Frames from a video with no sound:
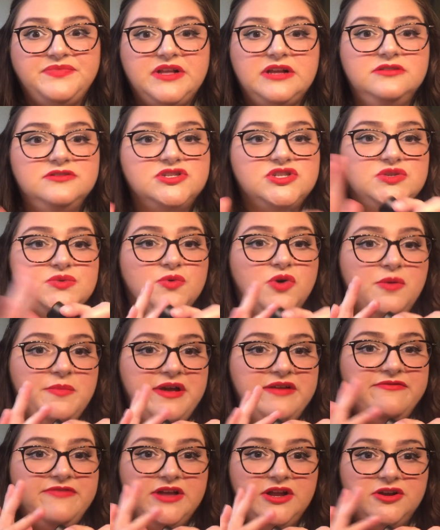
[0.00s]
swirl my
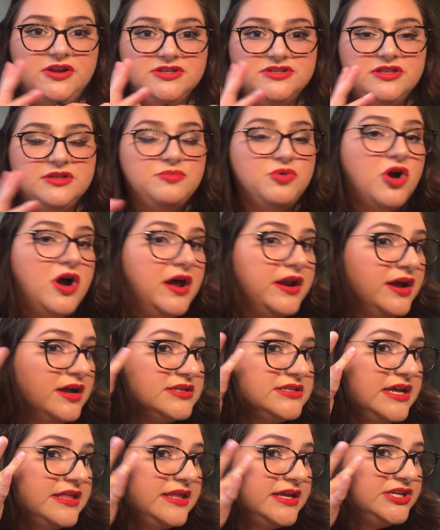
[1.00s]
finger into the product
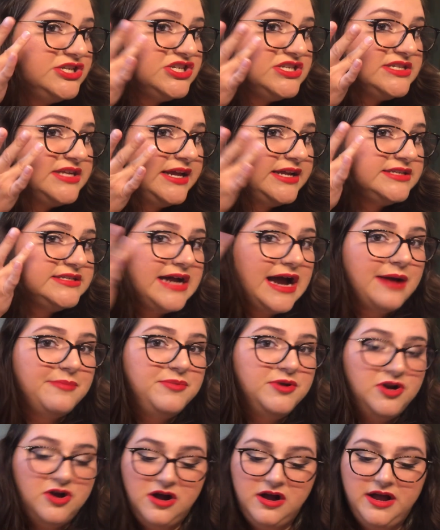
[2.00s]
and then just like tap
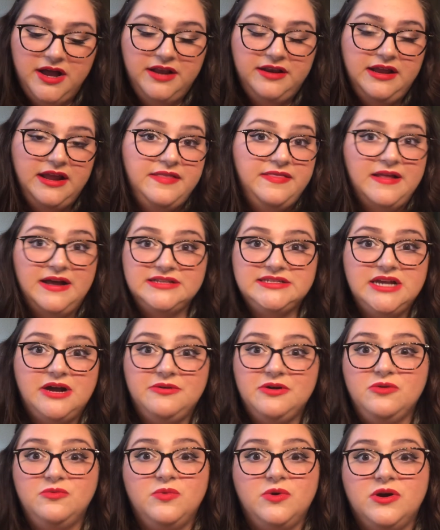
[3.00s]
it on, and that's how
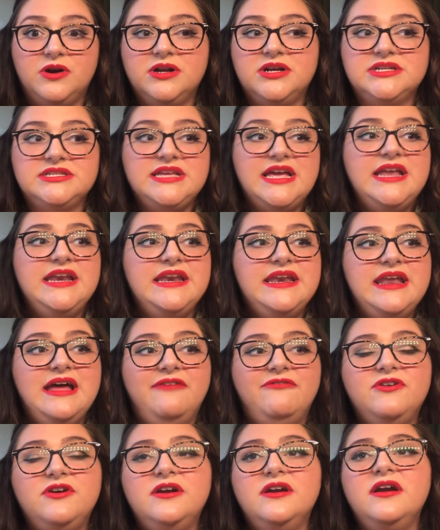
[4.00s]
it works. It
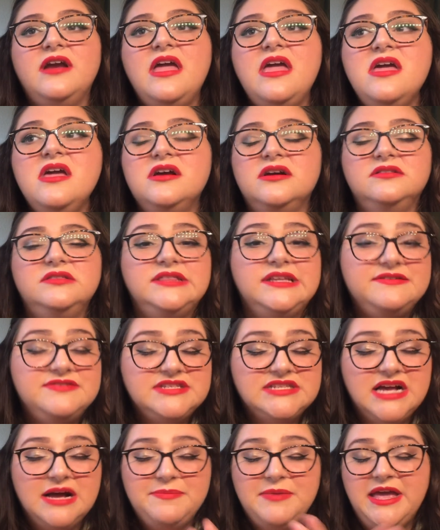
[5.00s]
never lifts
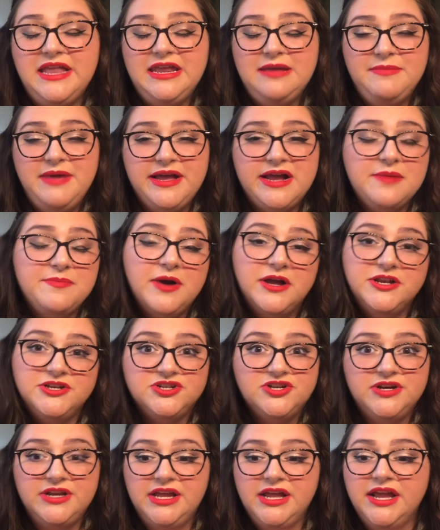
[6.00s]
up any makeup
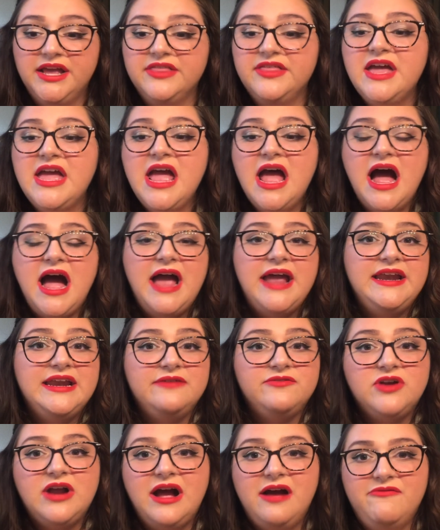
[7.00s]
underneath. I never
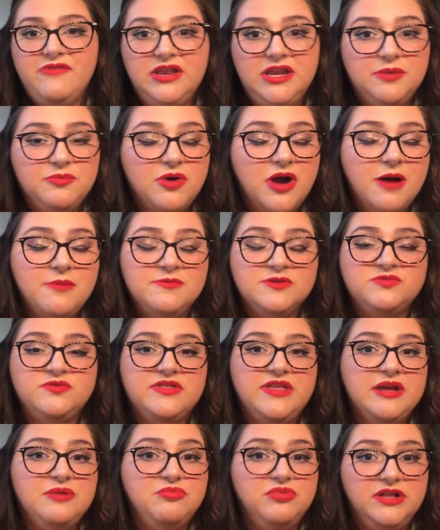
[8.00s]
have any problems with
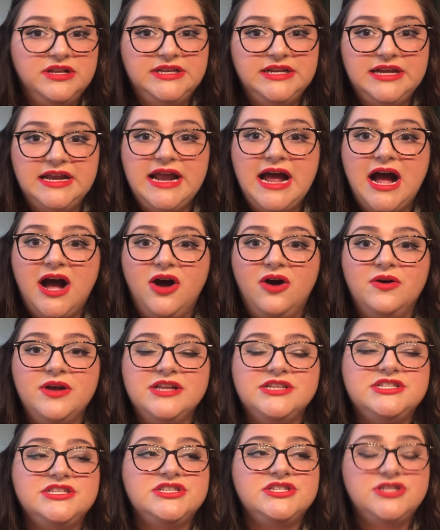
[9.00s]
like blending it out. It's
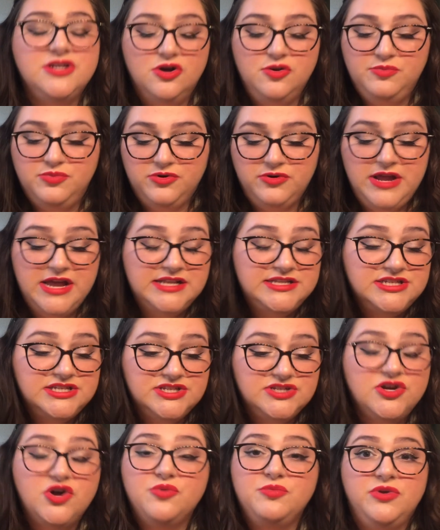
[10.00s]

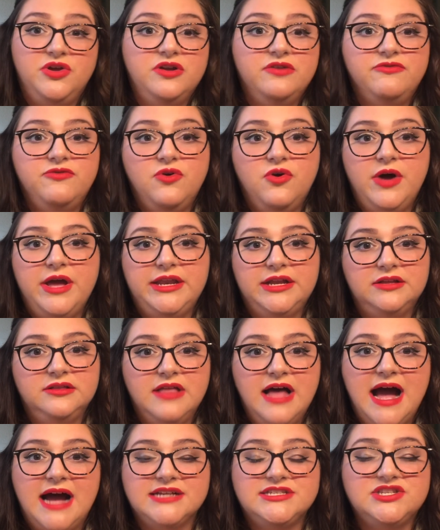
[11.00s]
so beautiful, and it
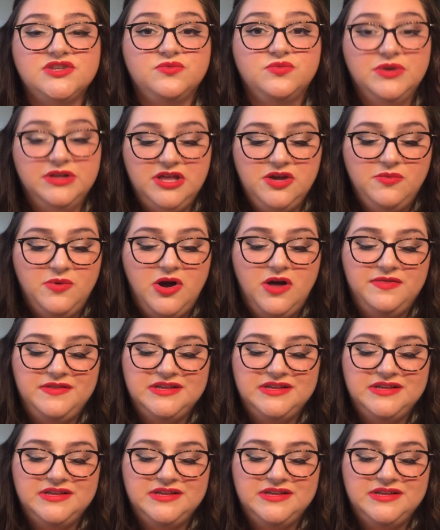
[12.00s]
lasts really well on the